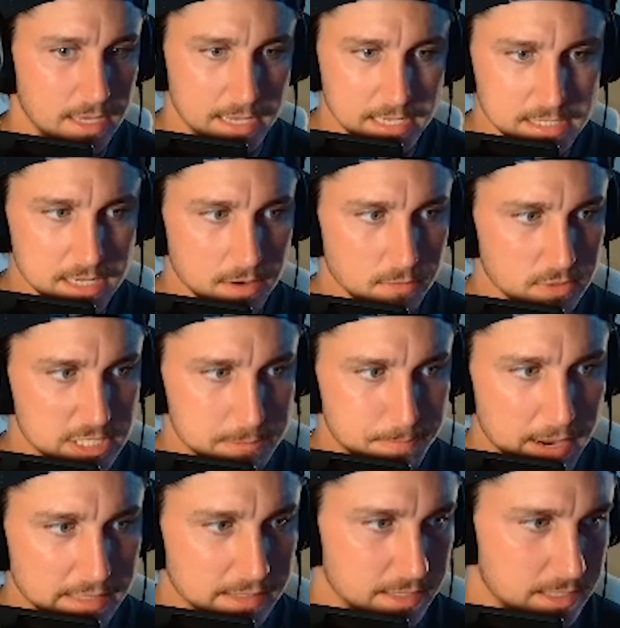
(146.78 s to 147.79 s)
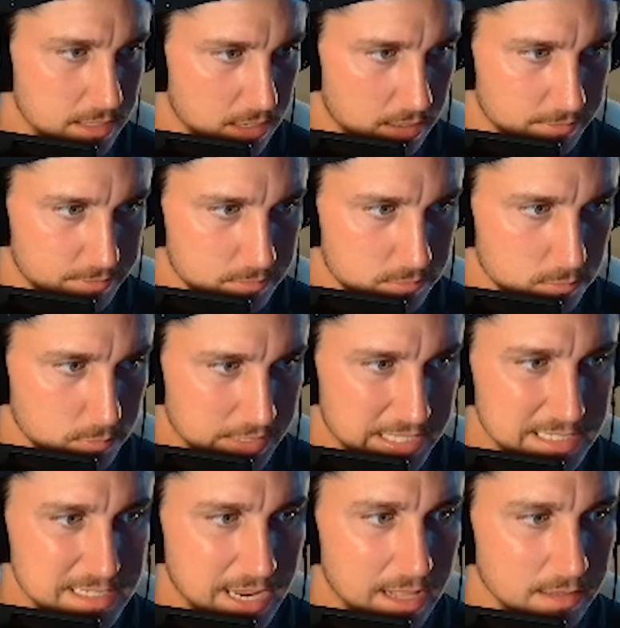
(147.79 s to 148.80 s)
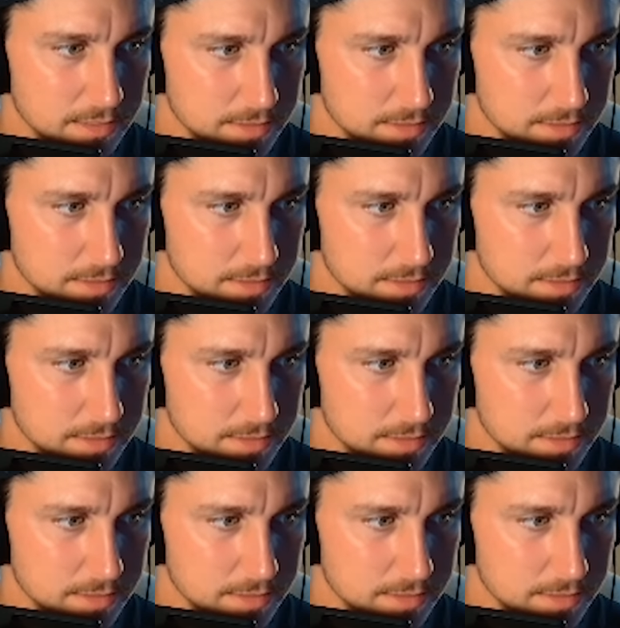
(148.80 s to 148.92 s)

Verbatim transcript: he's not respected enough with his talent.